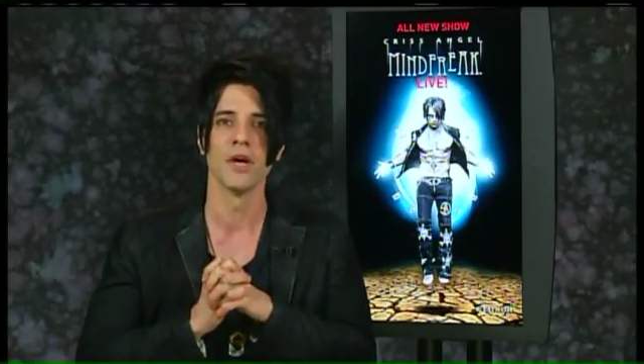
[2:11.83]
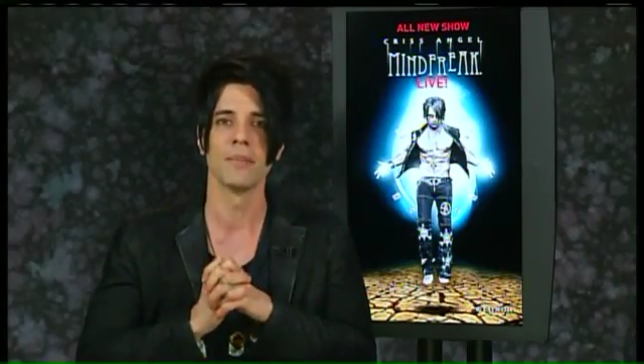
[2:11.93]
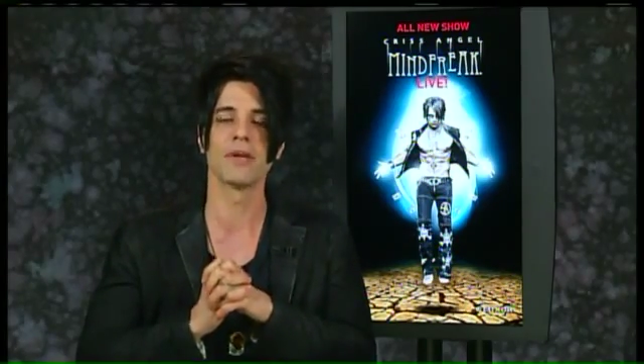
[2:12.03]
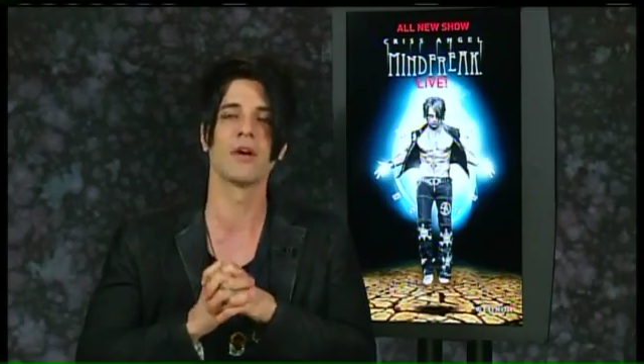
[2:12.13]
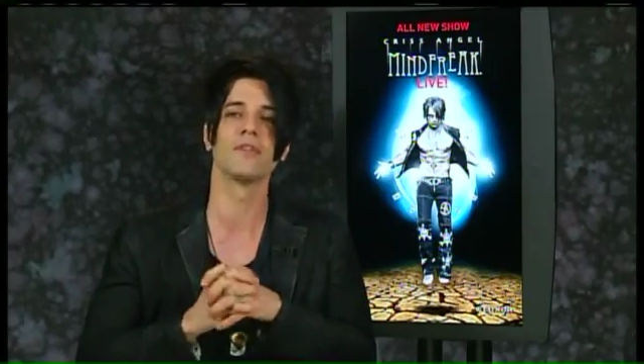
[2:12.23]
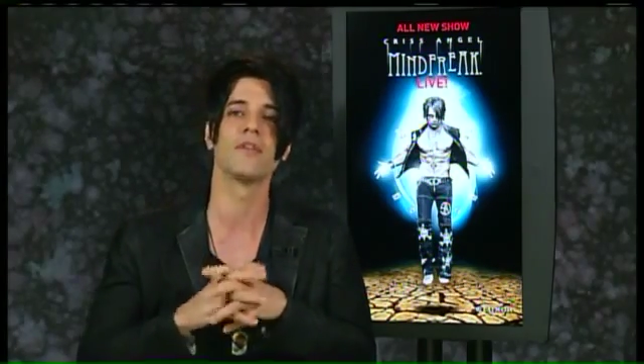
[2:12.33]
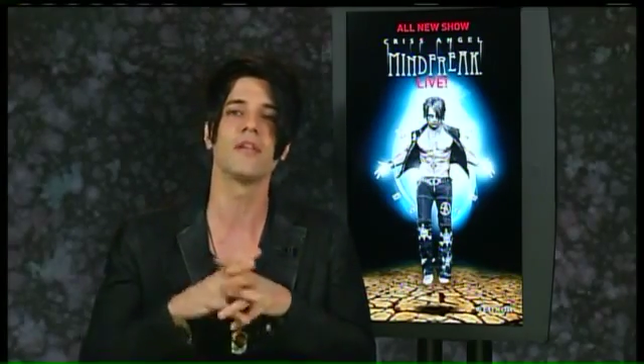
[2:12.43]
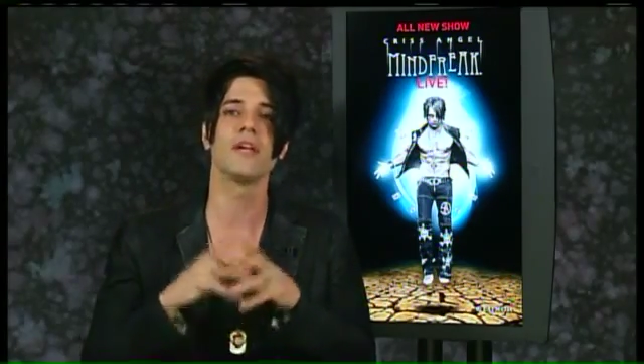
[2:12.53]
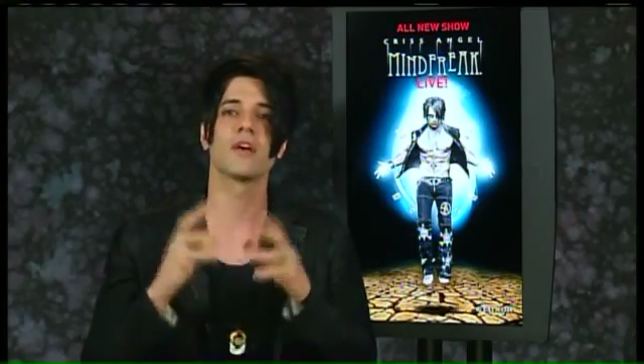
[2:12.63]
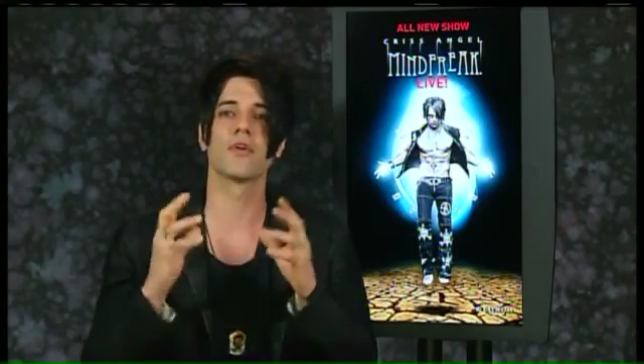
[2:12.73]
because of
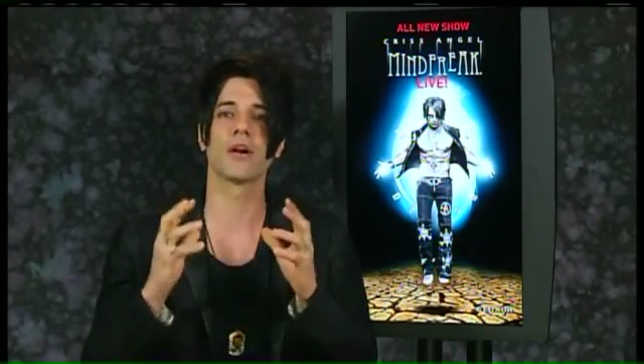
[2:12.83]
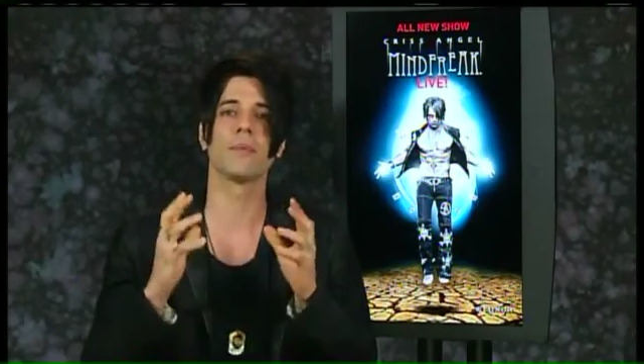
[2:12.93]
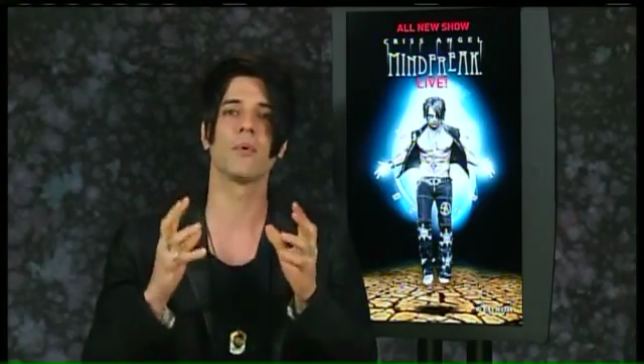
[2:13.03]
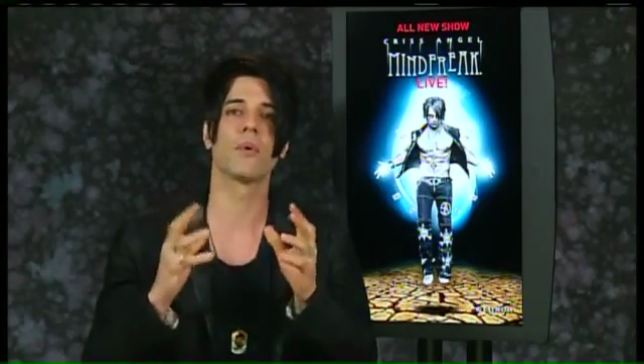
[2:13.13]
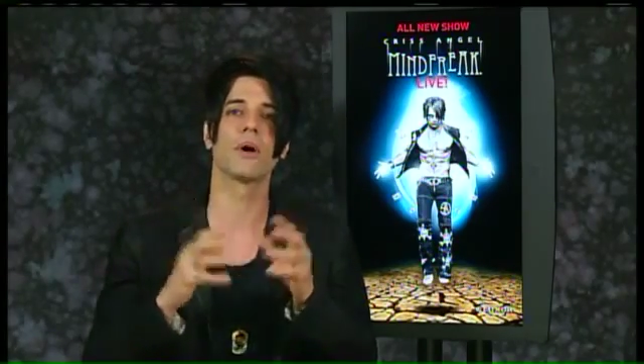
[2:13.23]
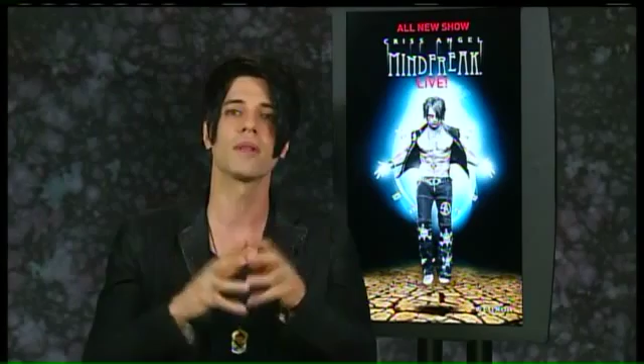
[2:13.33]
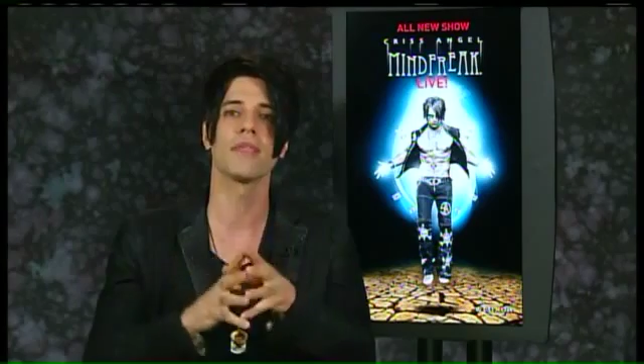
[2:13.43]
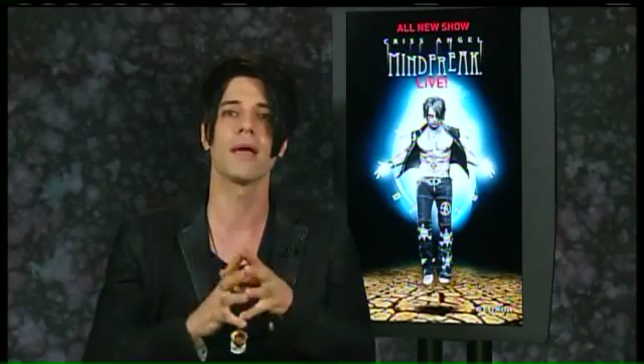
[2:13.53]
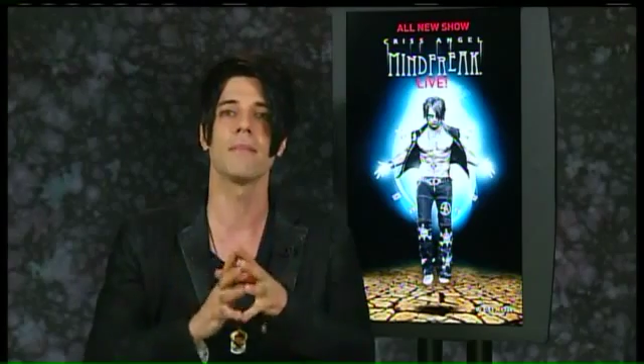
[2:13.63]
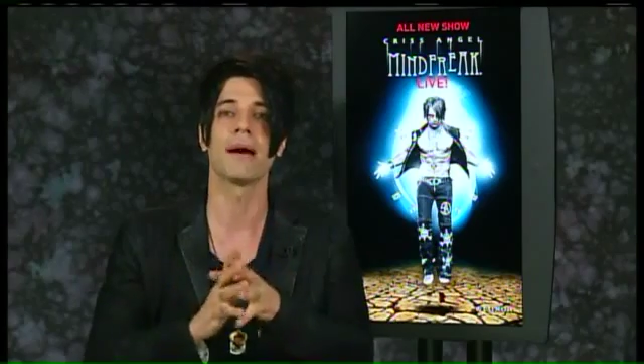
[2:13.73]
the incredible
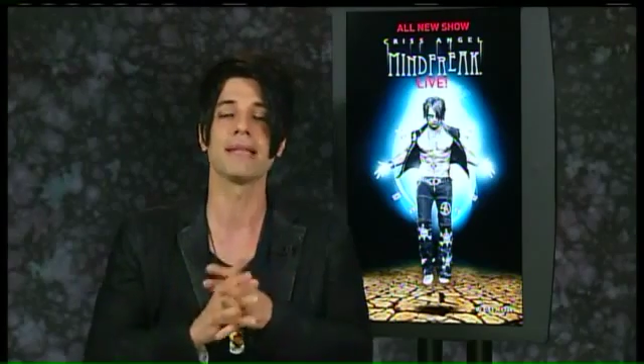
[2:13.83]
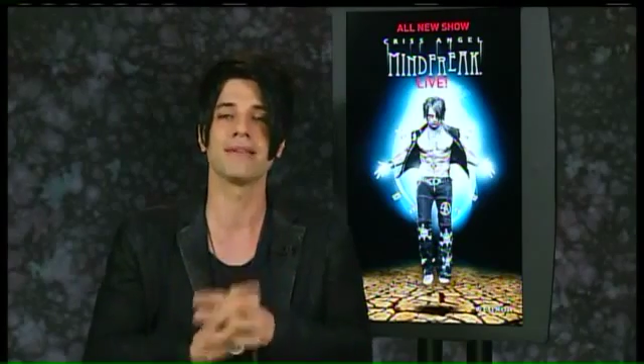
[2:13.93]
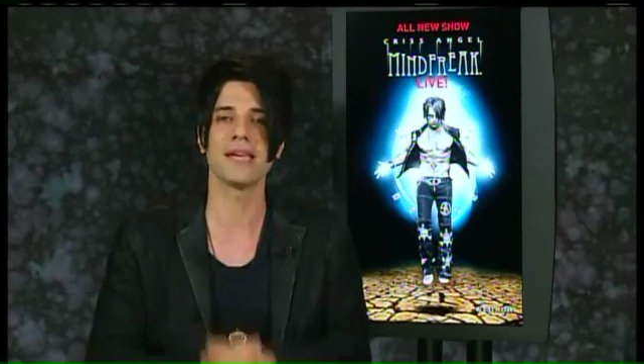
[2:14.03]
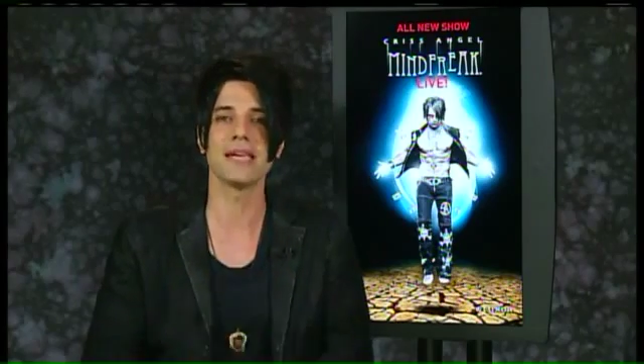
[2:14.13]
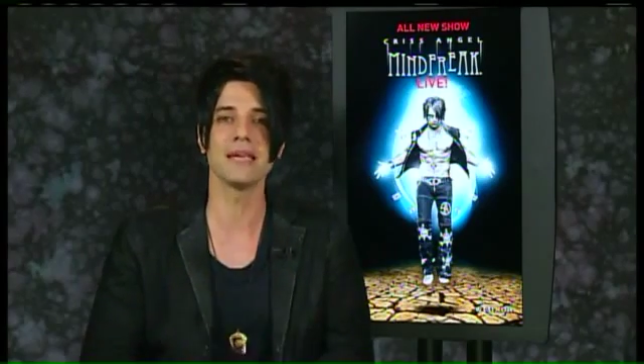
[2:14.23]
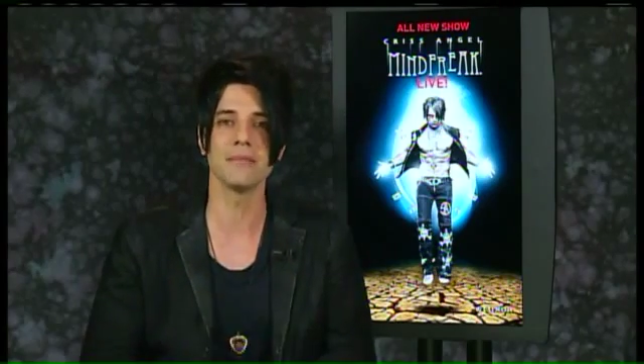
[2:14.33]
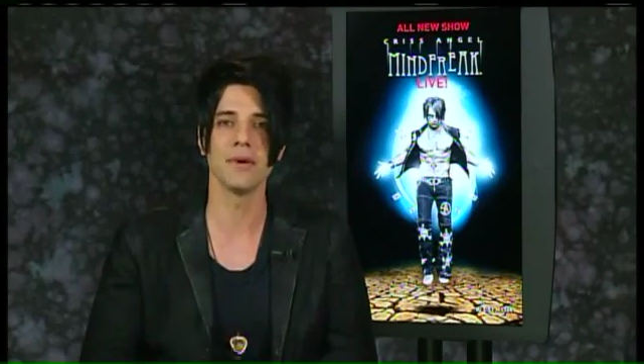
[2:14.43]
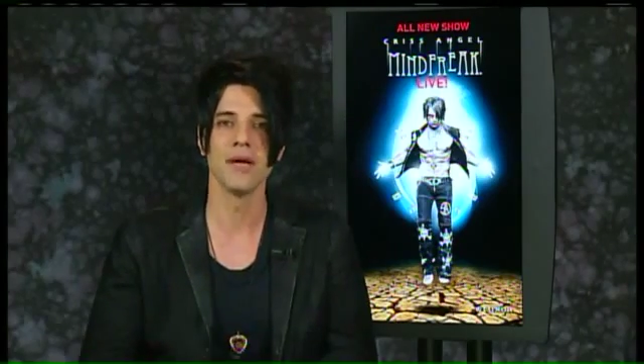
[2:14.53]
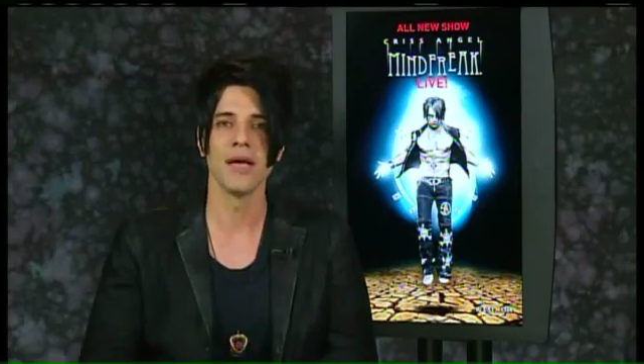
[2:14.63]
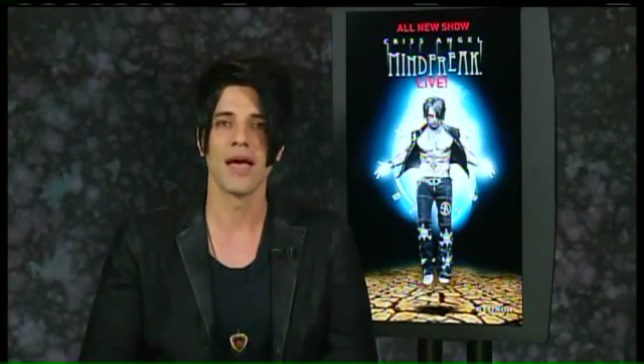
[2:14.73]
work that my
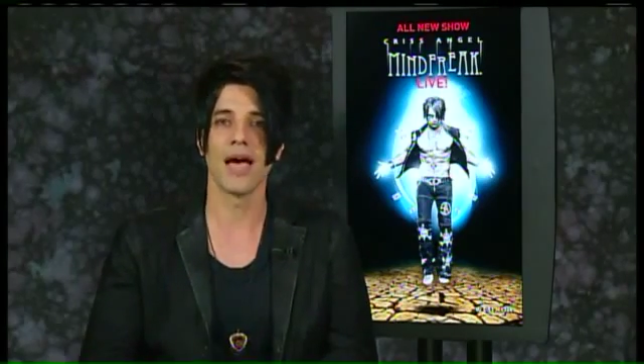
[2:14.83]
team